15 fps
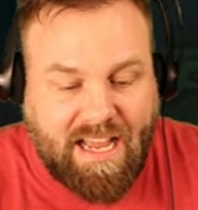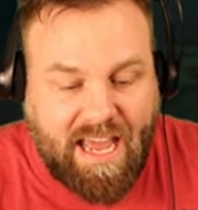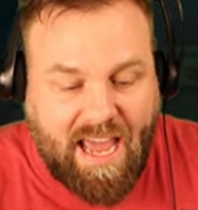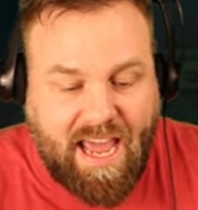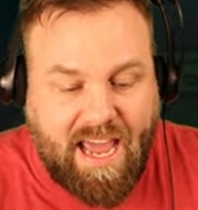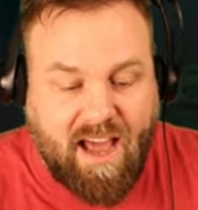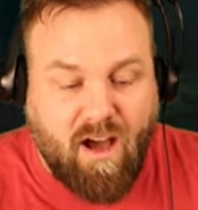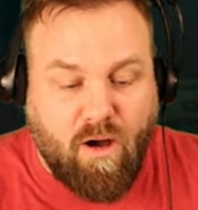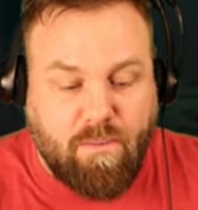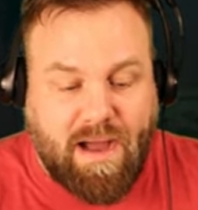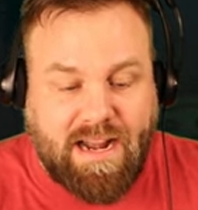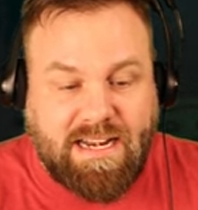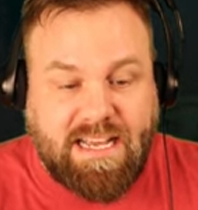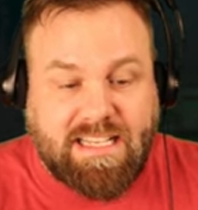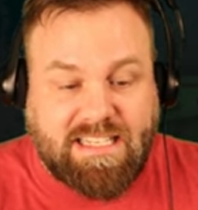Help!
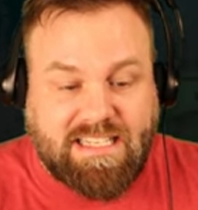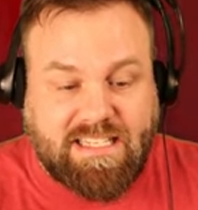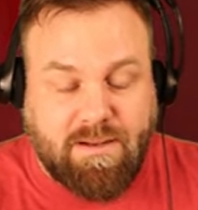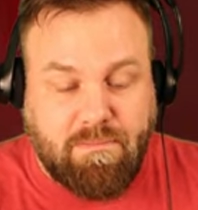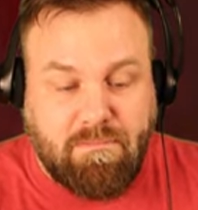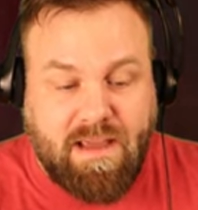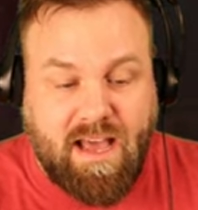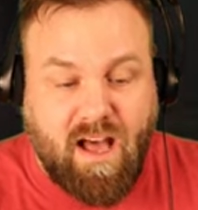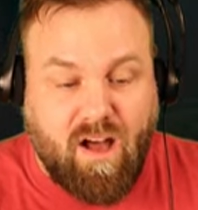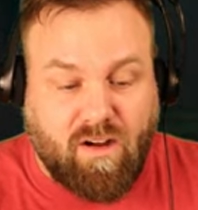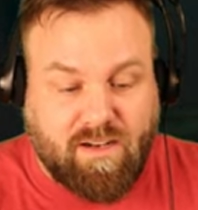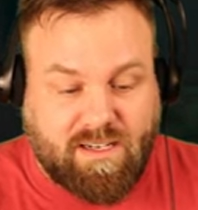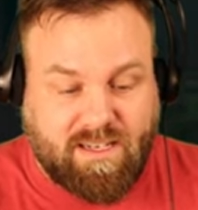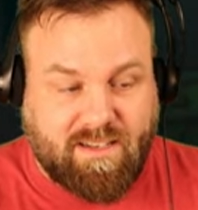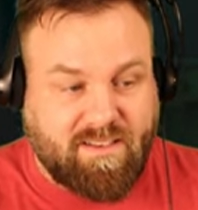I need some
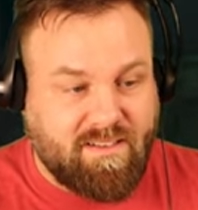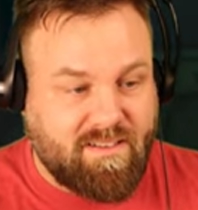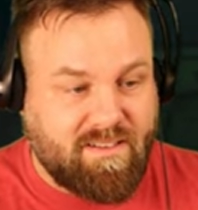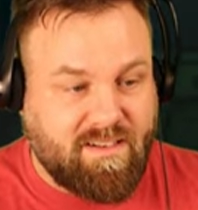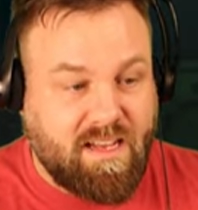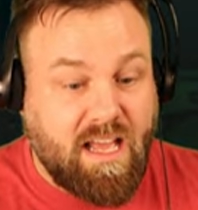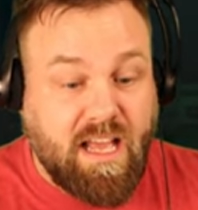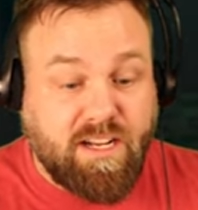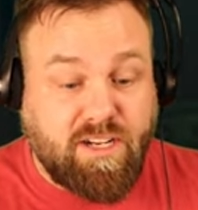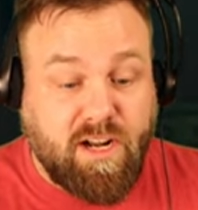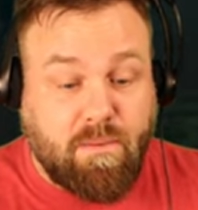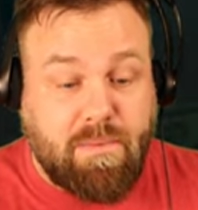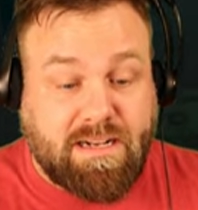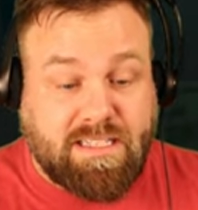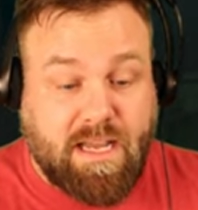milk.
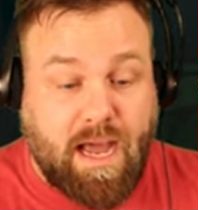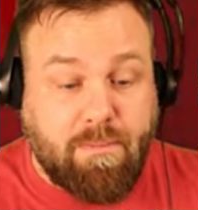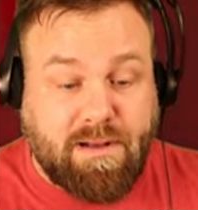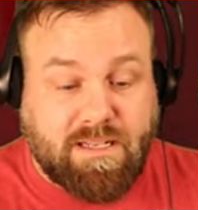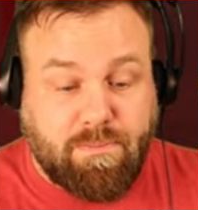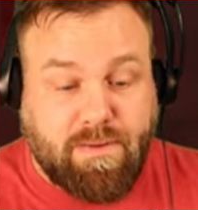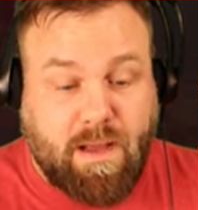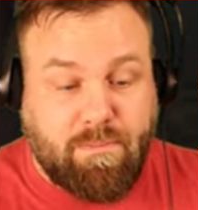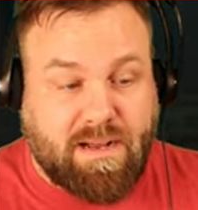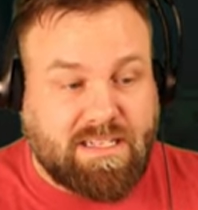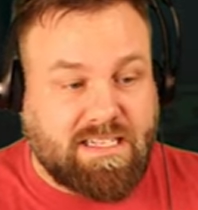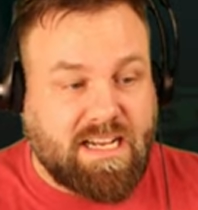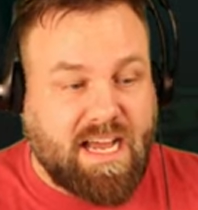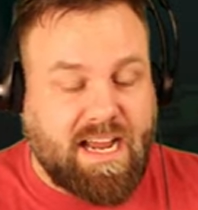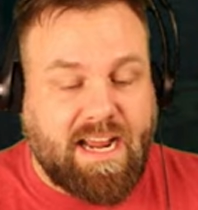Dude, I'm about
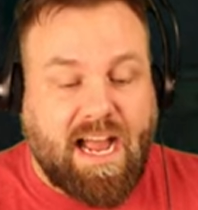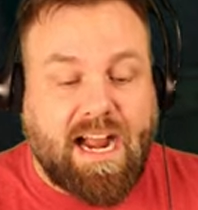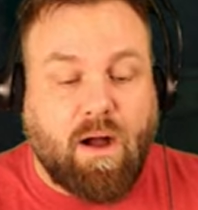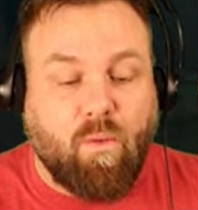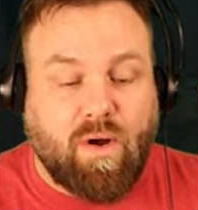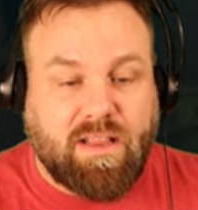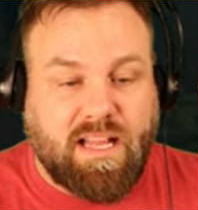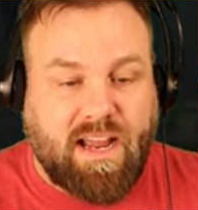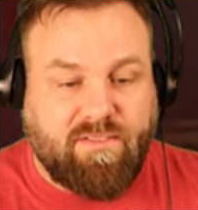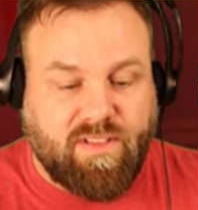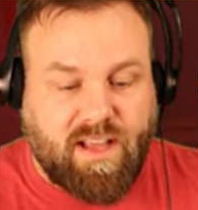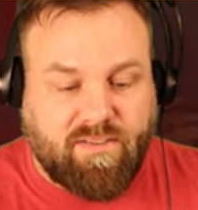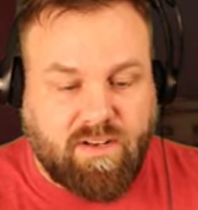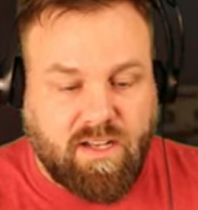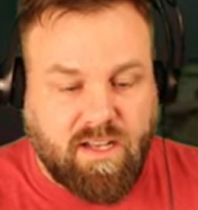to die. I got one life
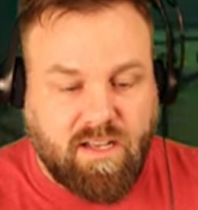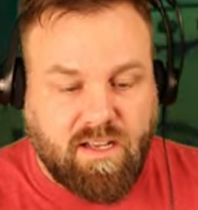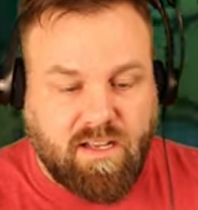left.